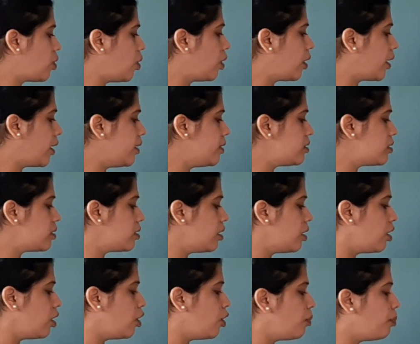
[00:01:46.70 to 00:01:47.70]
called as
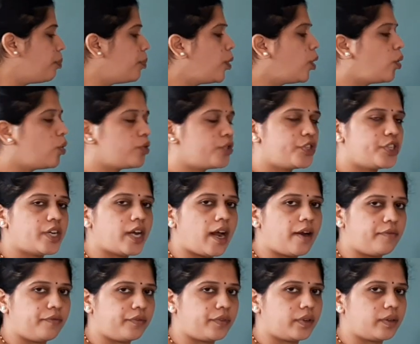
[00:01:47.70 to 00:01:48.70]
plough
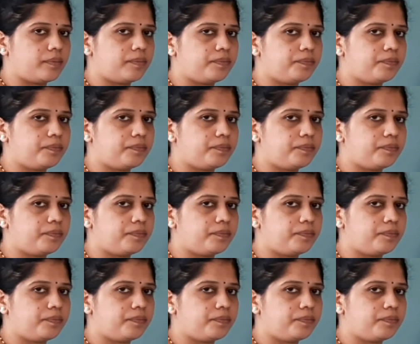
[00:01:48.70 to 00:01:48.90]
shaft.